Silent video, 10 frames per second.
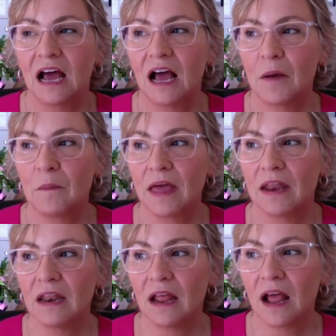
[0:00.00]

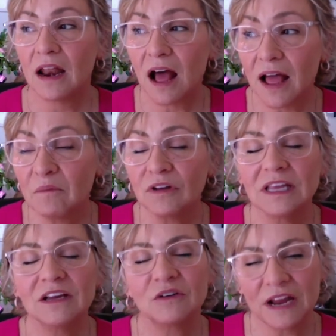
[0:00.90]
I'm
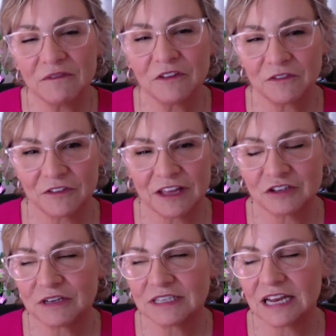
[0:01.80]
really grateful for that
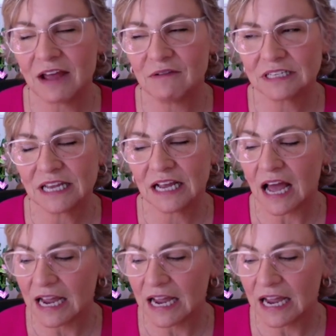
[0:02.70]
choice, that I was like,